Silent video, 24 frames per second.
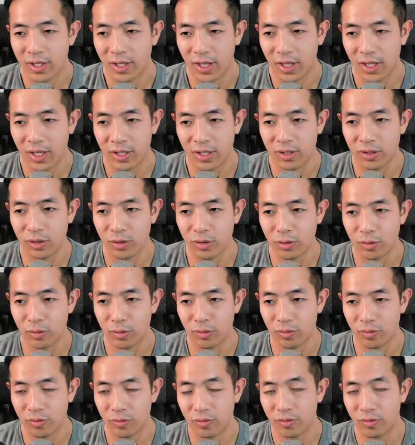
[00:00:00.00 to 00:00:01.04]
a
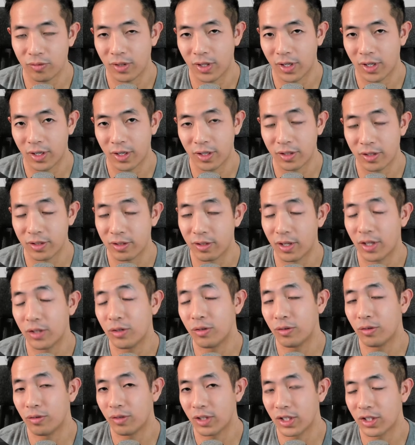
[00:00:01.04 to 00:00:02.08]
new
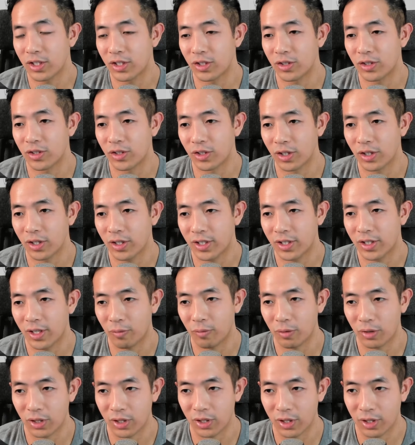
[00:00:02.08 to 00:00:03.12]
integer that
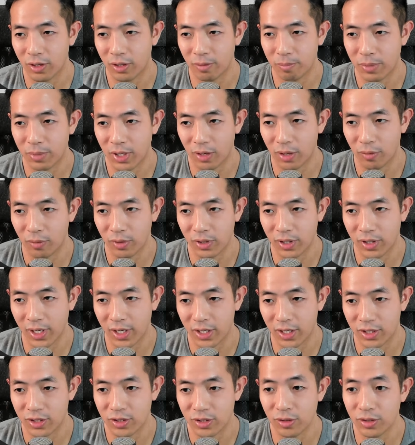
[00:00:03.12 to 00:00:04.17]
we're going to compare with
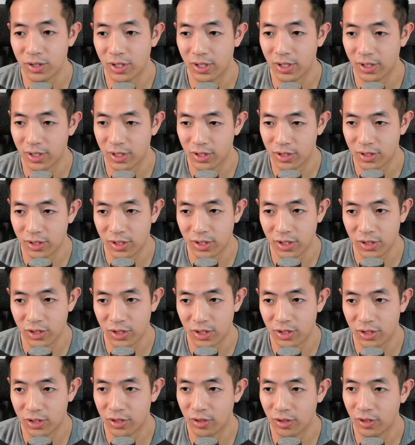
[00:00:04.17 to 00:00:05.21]
x using this
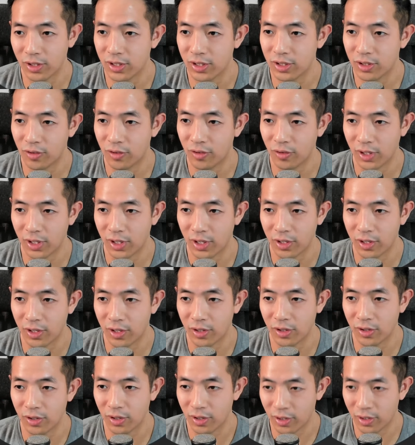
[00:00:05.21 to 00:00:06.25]
digit. So let's create
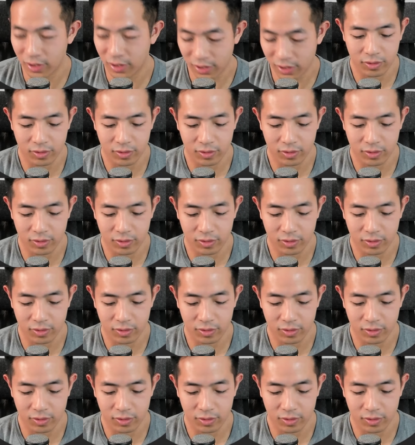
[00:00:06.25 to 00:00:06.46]
another